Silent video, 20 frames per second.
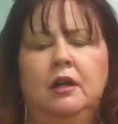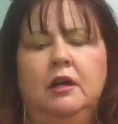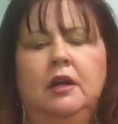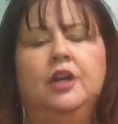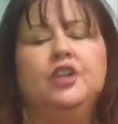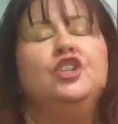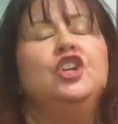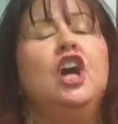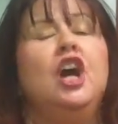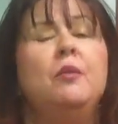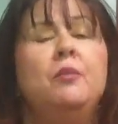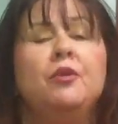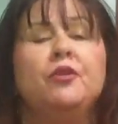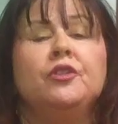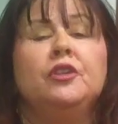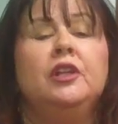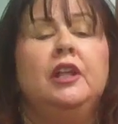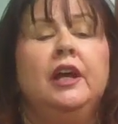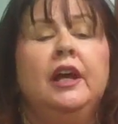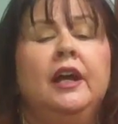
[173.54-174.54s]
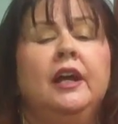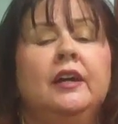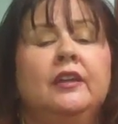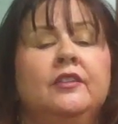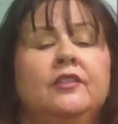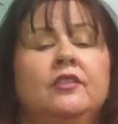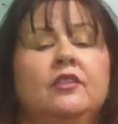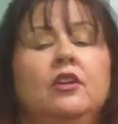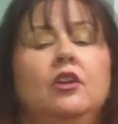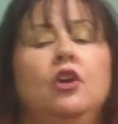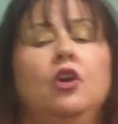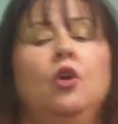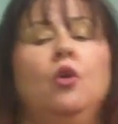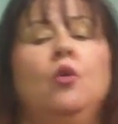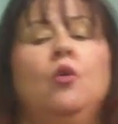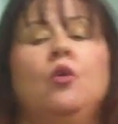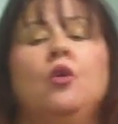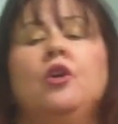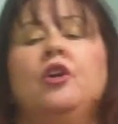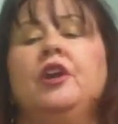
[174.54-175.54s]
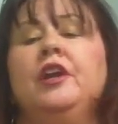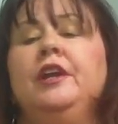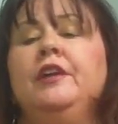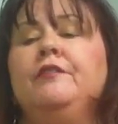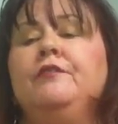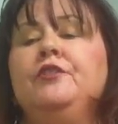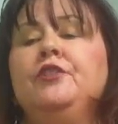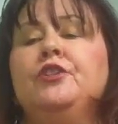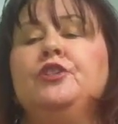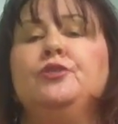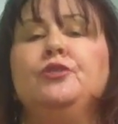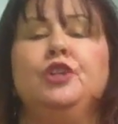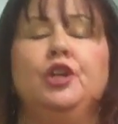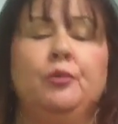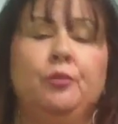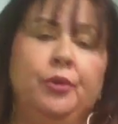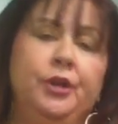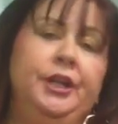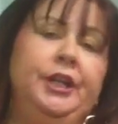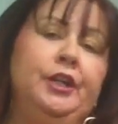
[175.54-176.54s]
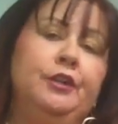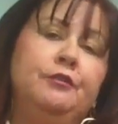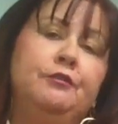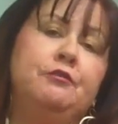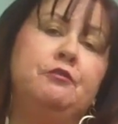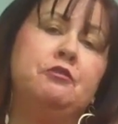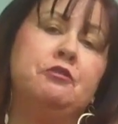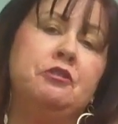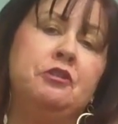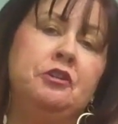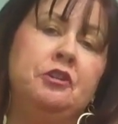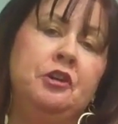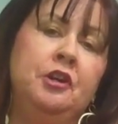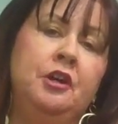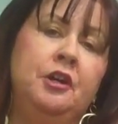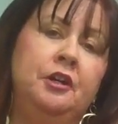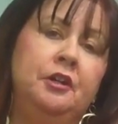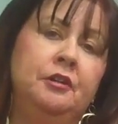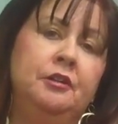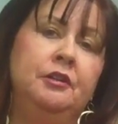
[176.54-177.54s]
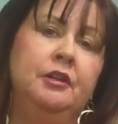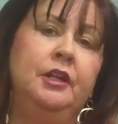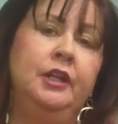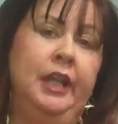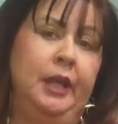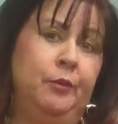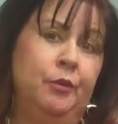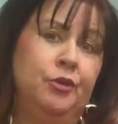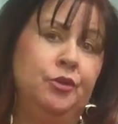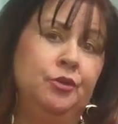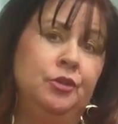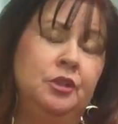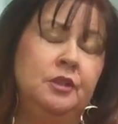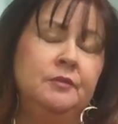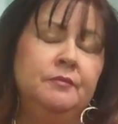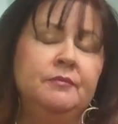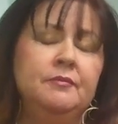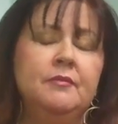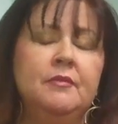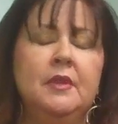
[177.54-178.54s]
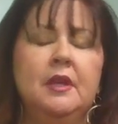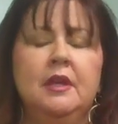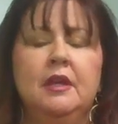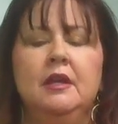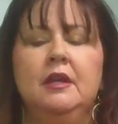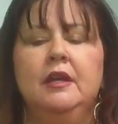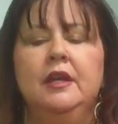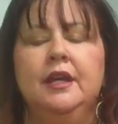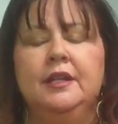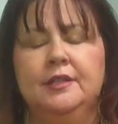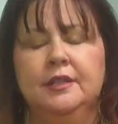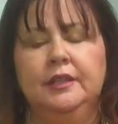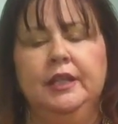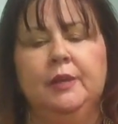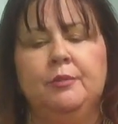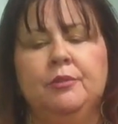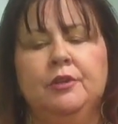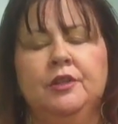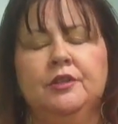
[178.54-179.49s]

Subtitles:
a childbirth class, or if you're doing a prenatal for a labor doula, as a labor